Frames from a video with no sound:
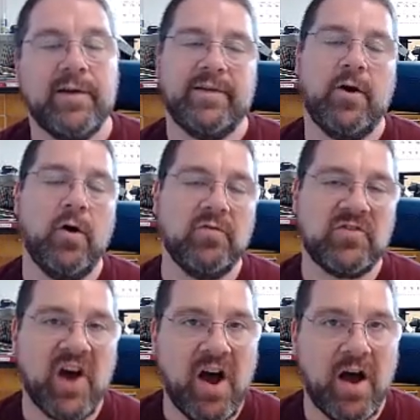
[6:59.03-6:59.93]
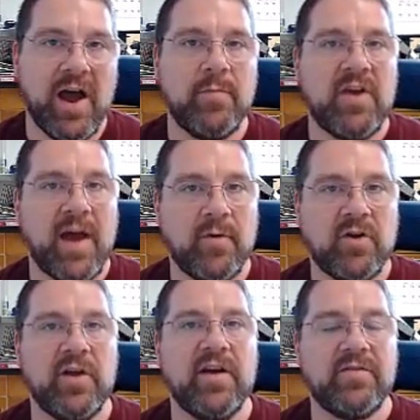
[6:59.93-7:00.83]
Now, over time,
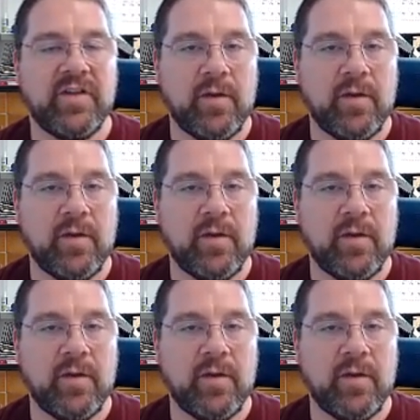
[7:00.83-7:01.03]
chemically, if they